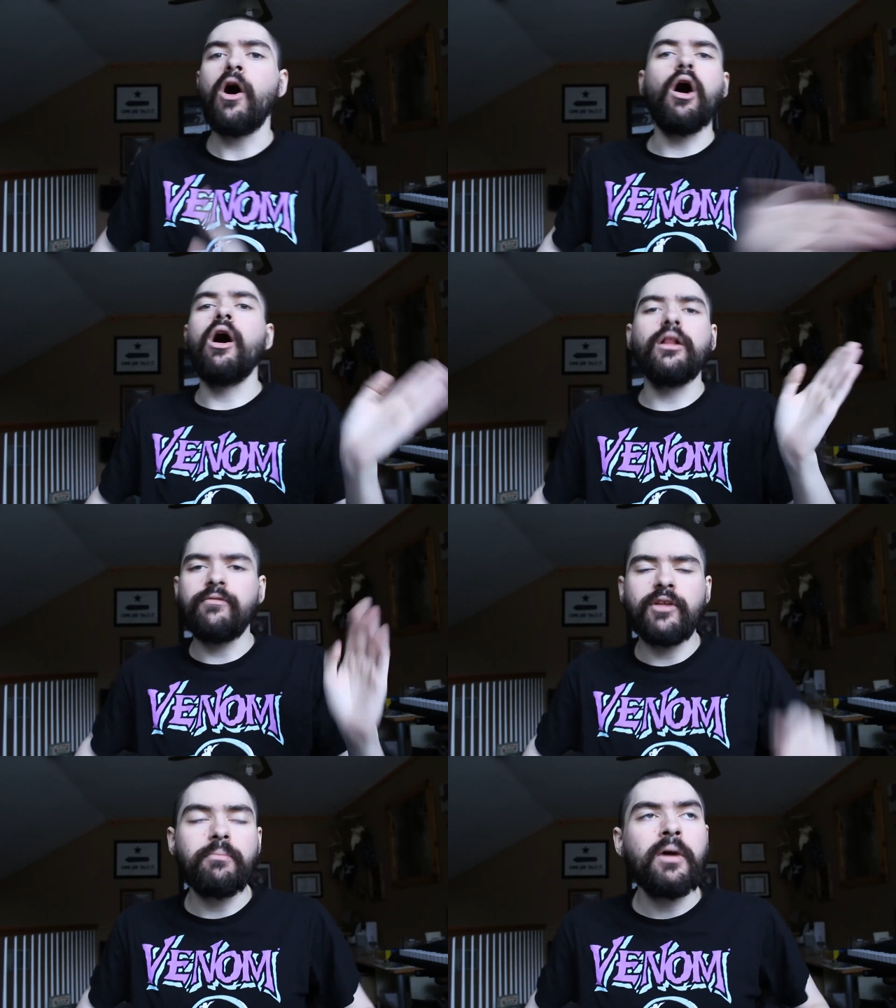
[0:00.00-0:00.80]
All
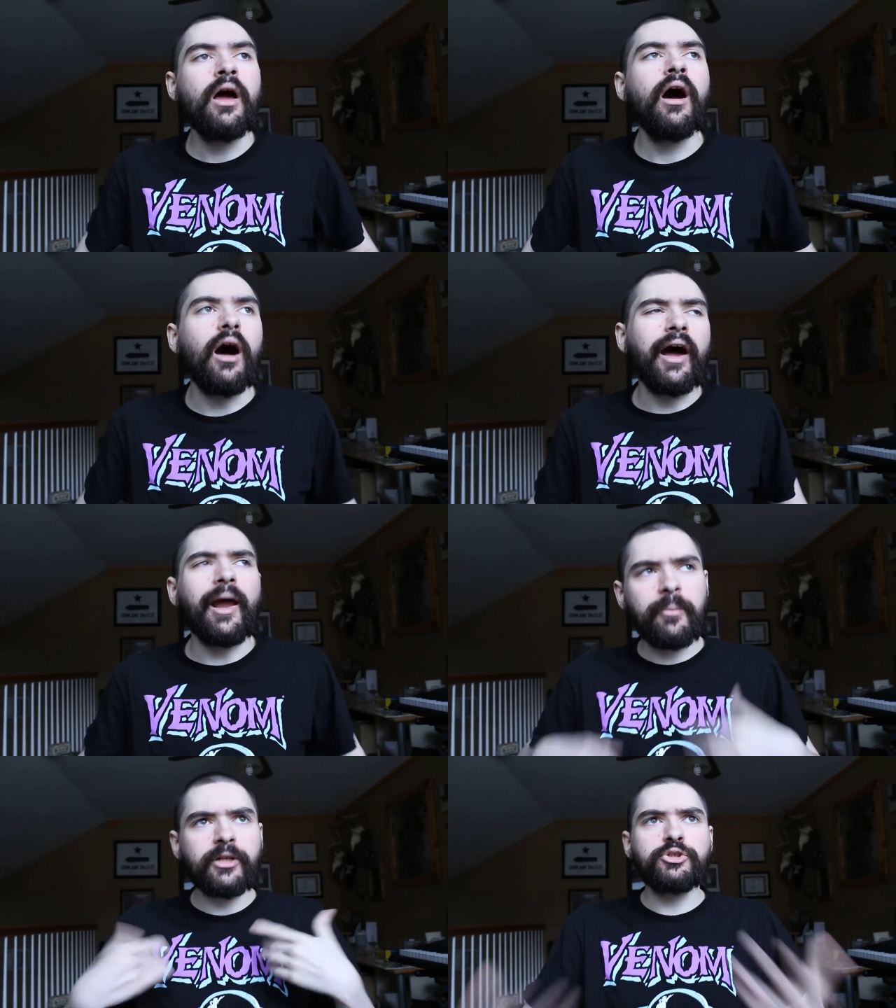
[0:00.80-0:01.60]
of them. And
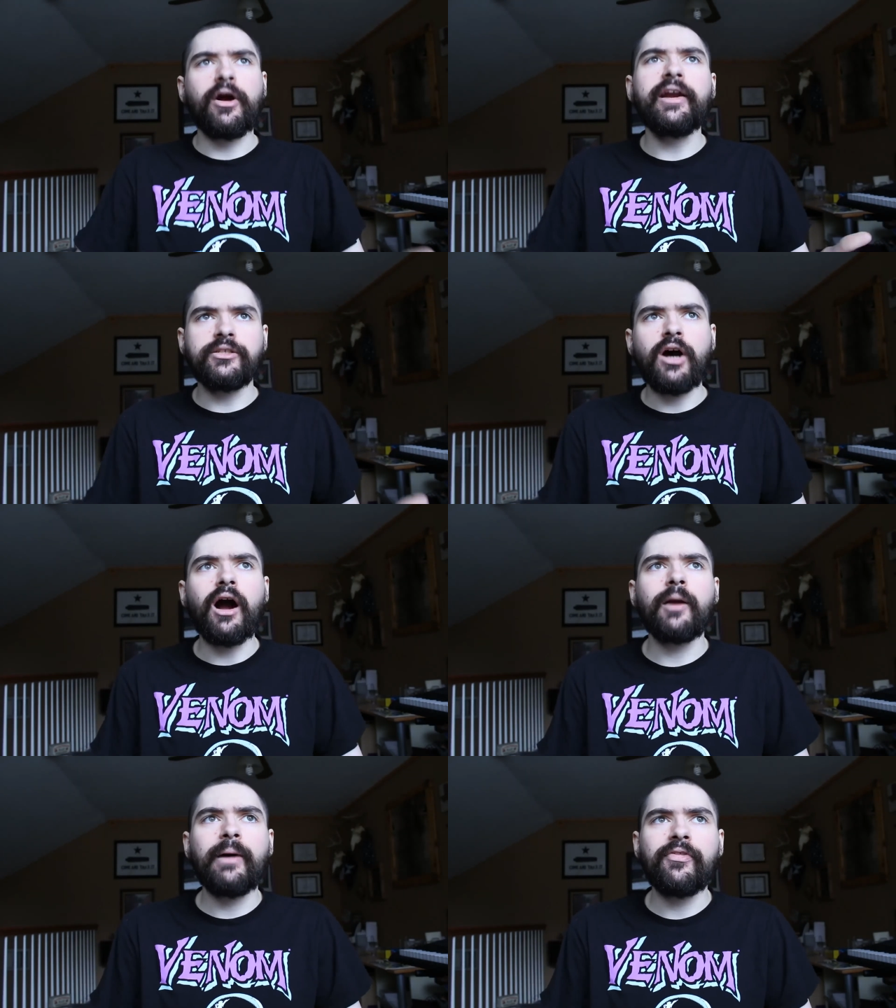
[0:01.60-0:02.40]
I'm going to try to
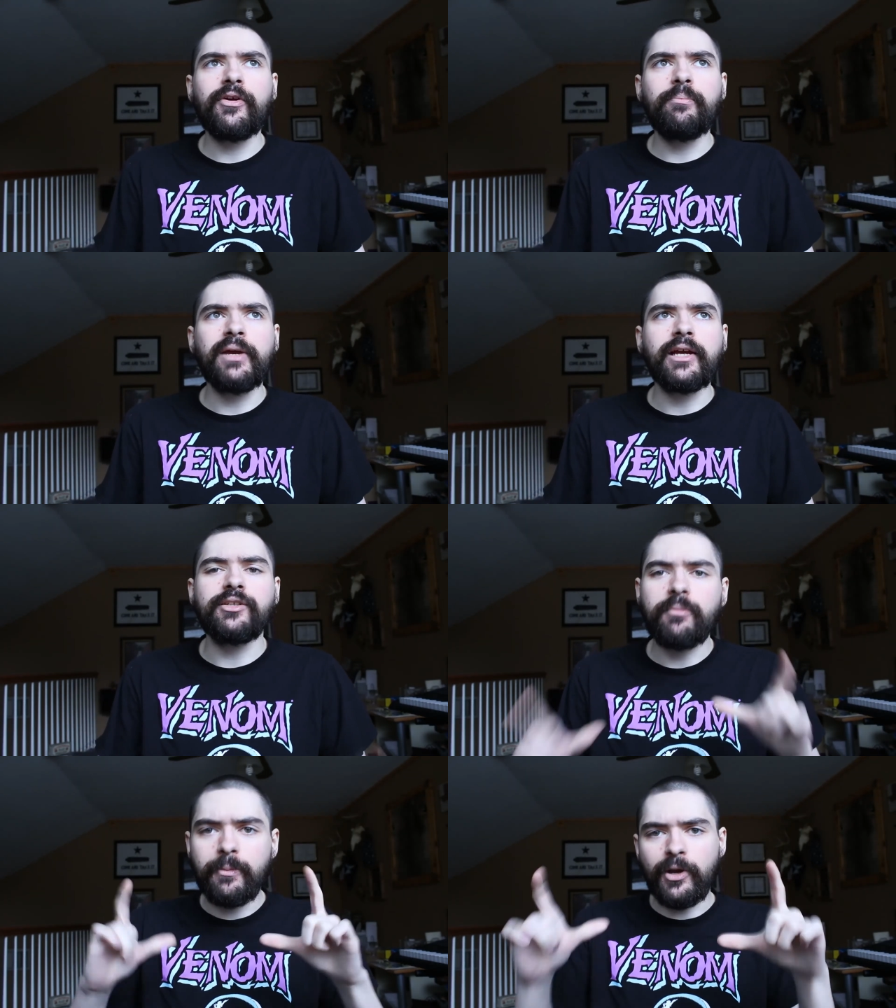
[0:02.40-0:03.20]
talk about them
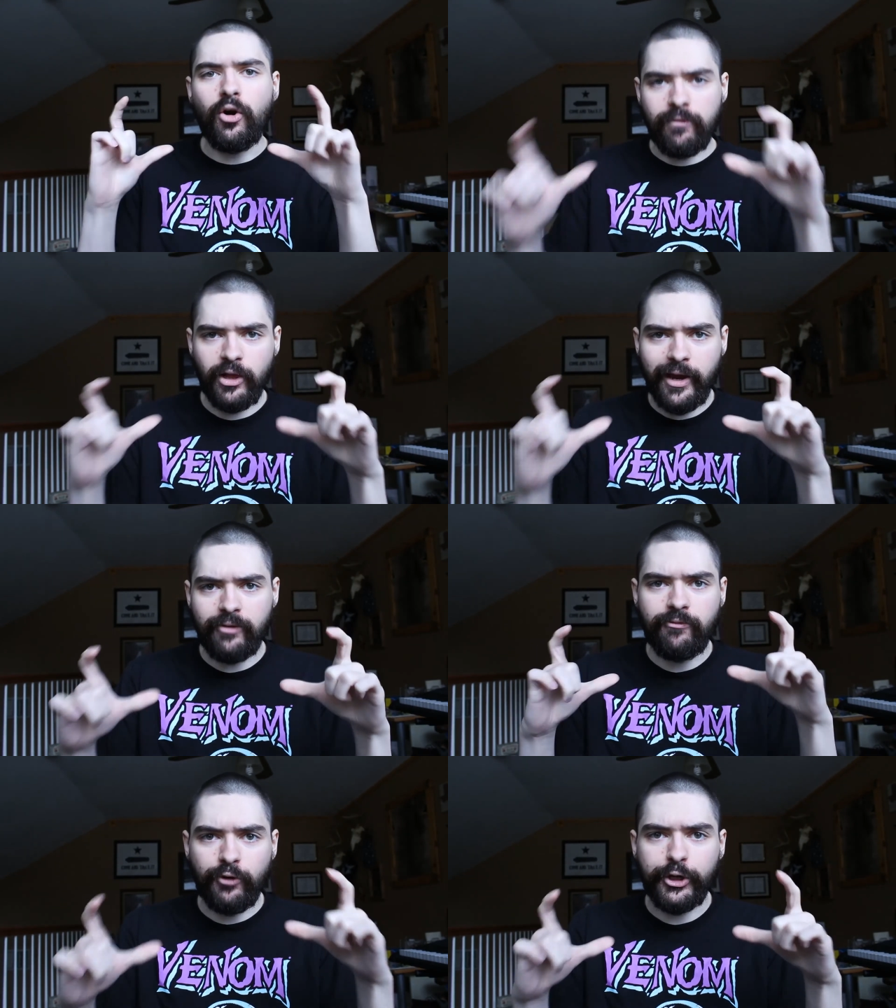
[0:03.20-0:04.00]
because I'm going to be
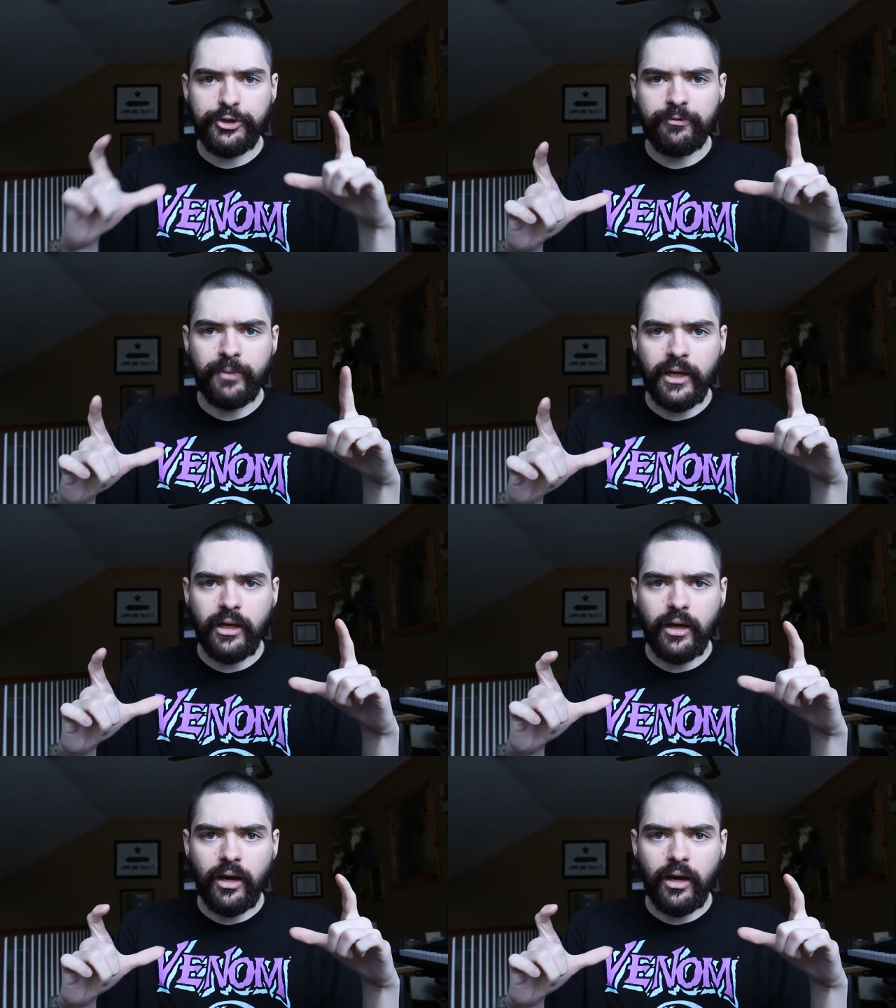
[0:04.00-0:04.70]
overlaying footage of me